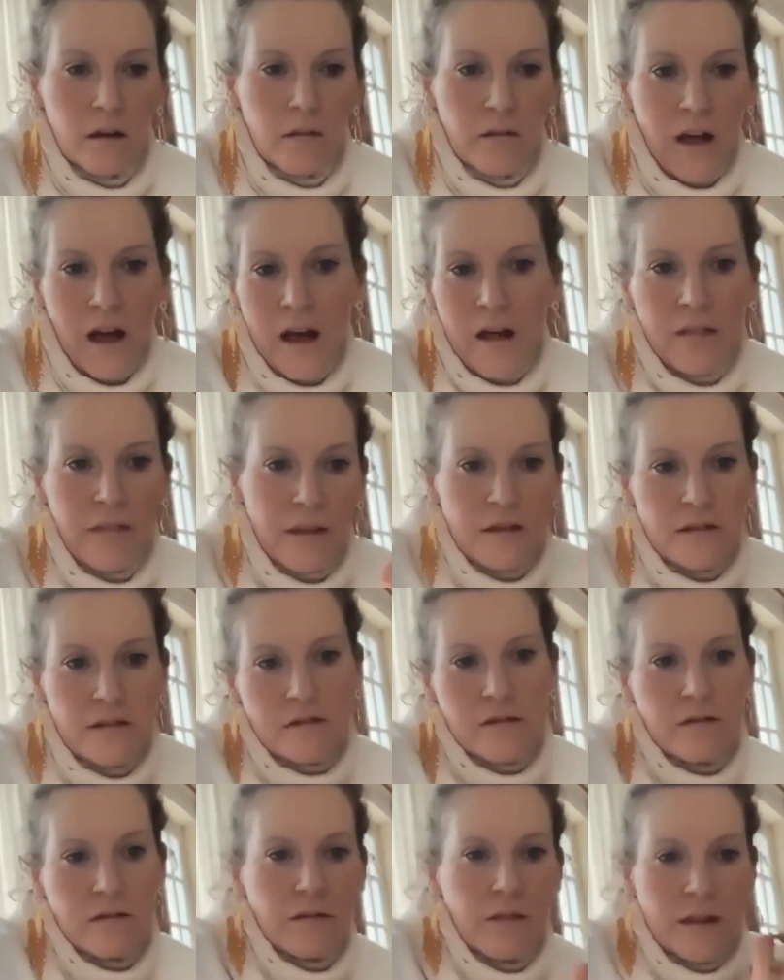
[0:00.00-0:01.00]
that
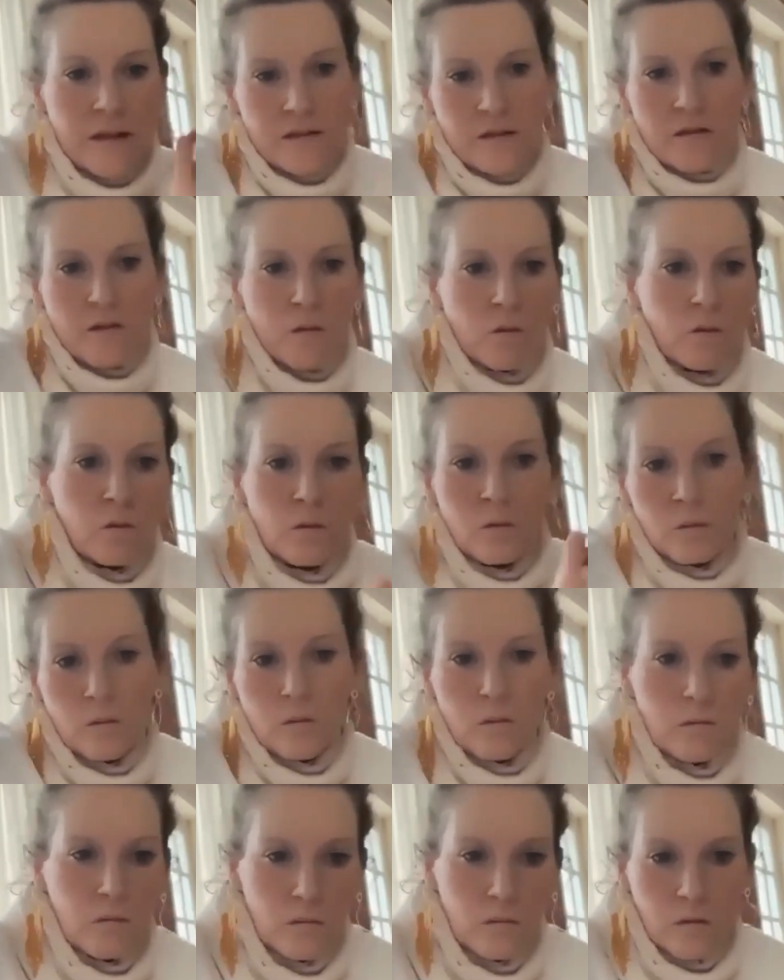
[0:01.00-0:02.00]
this this is all
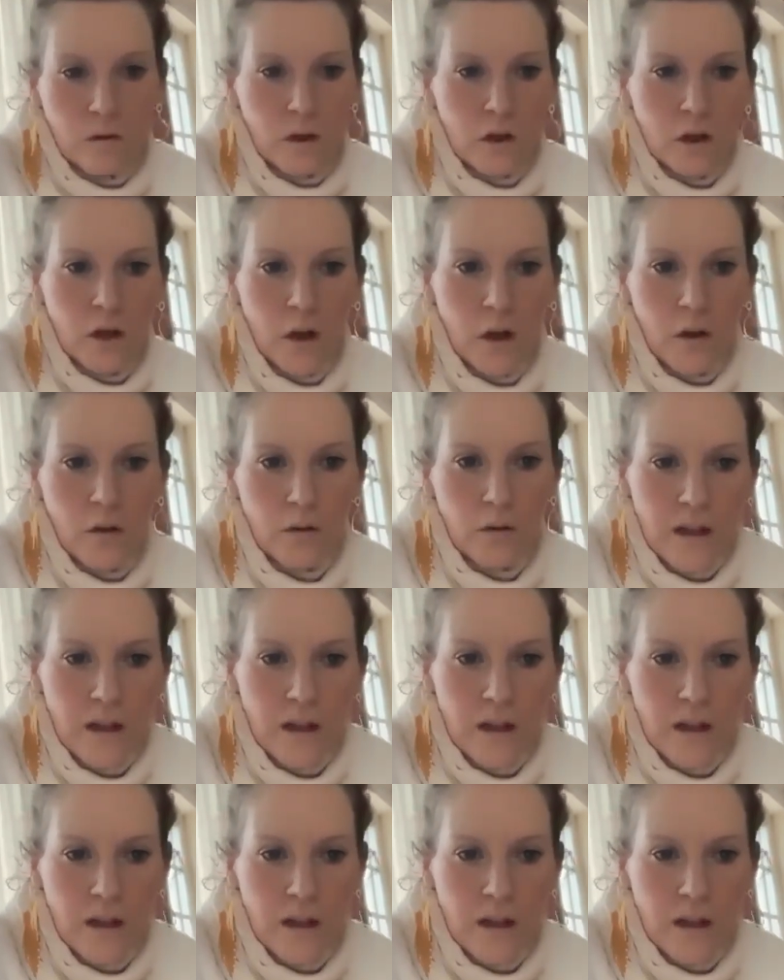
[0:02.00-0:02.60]
you know